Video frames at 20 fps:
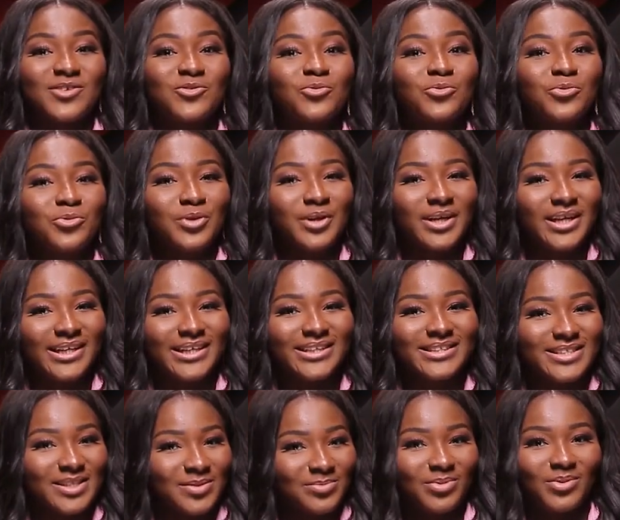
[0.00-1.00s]
the really
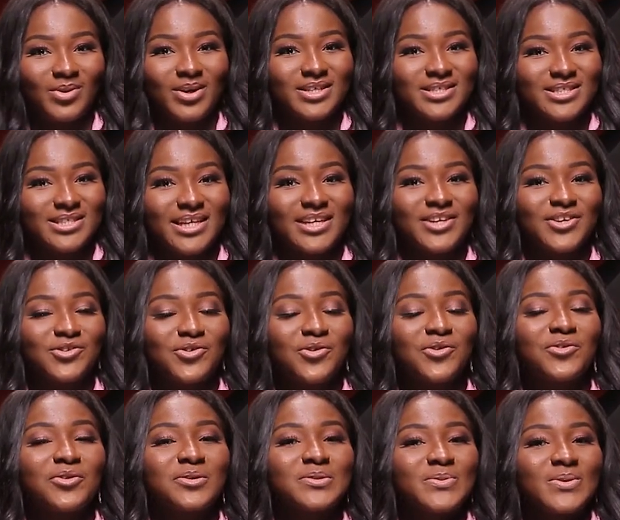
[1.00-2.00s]
deep ones, like, you
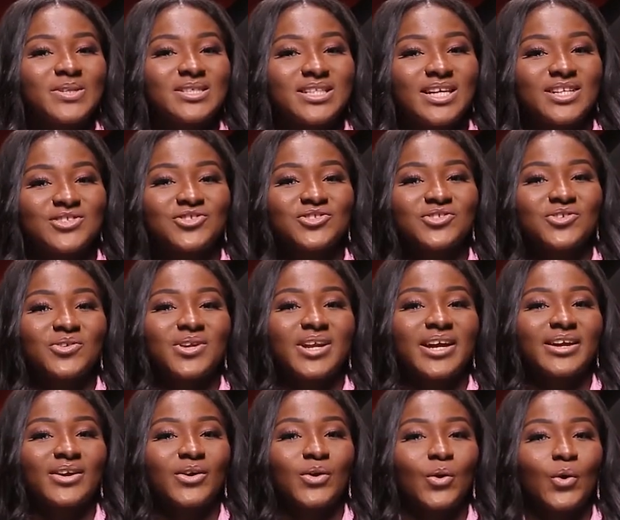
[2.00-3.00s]
know, those ones that just go
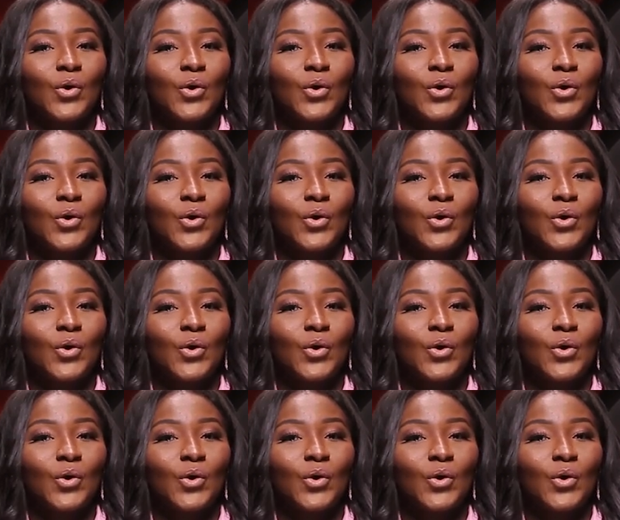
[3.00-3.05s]
like,